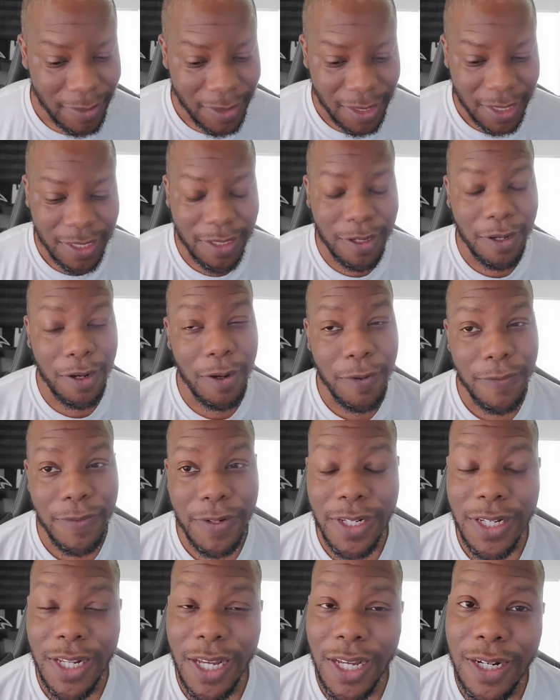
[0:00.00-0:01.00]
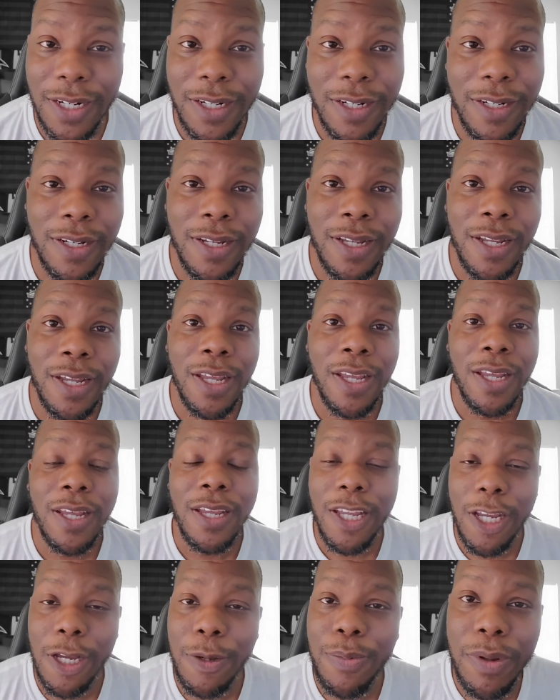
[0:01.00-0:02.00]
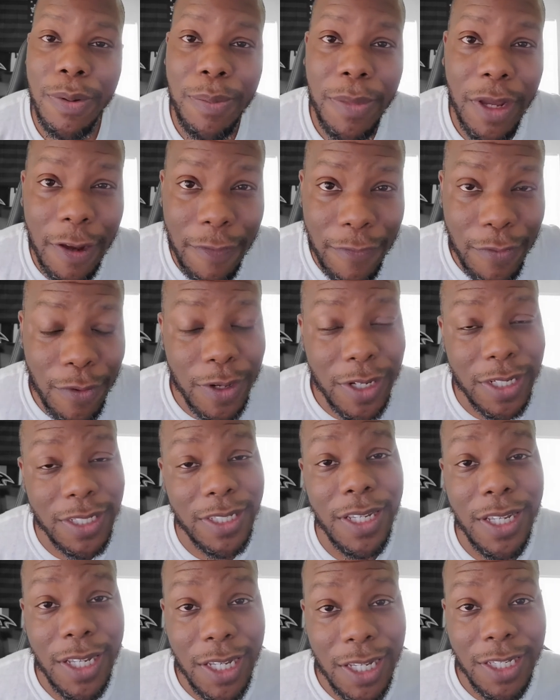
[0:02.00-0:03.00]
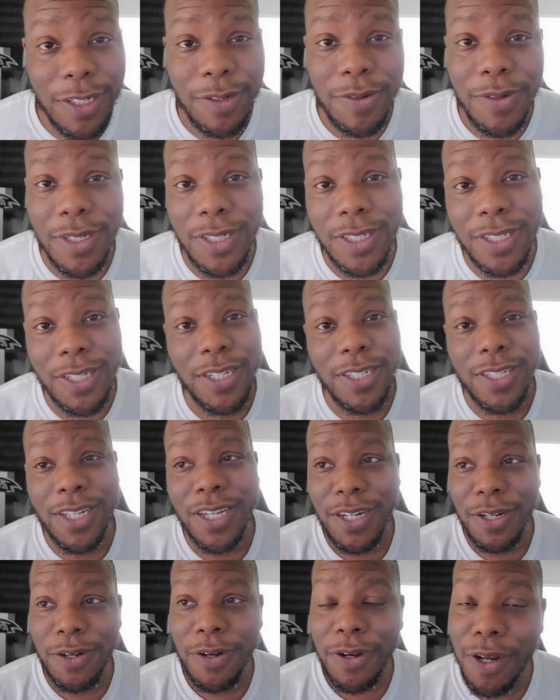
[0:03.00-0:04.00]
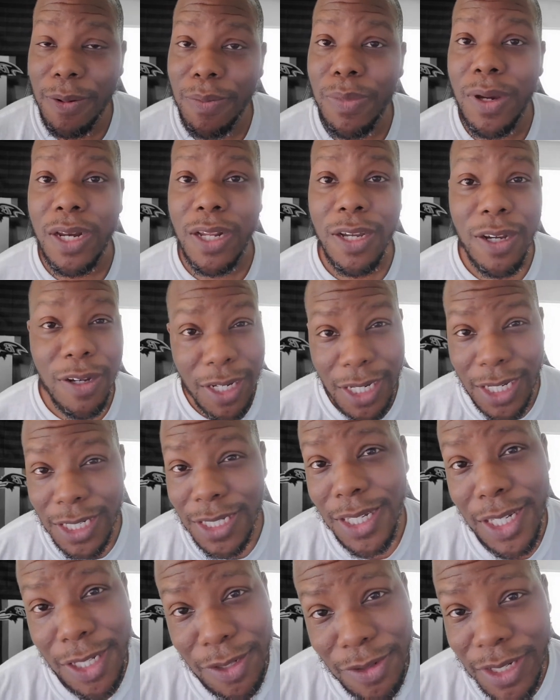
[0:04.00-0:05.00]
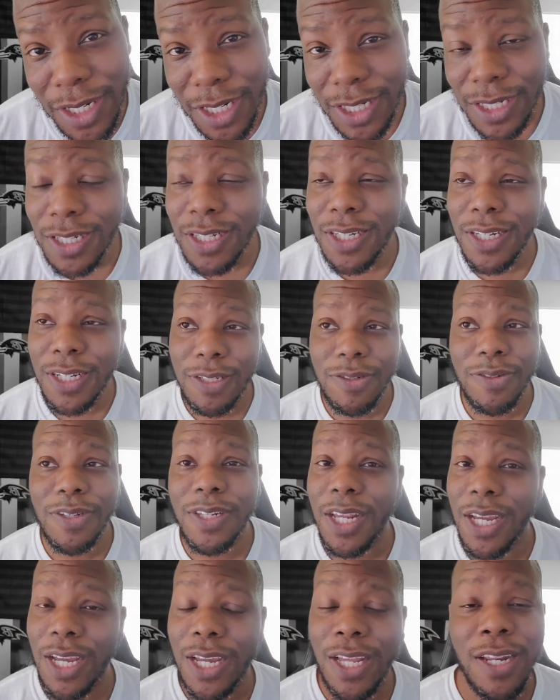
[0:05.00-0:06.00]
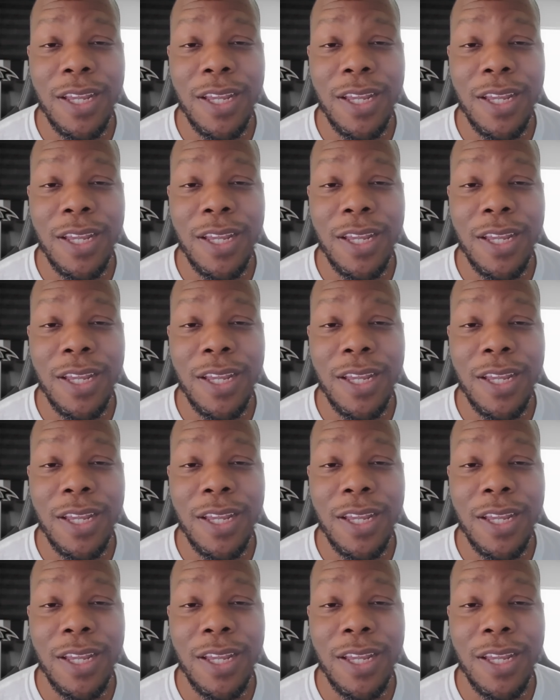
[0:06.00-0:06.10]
So hopefully that'll help him out for his injuries, because I know everybody, oh, he's injured this, he injured that.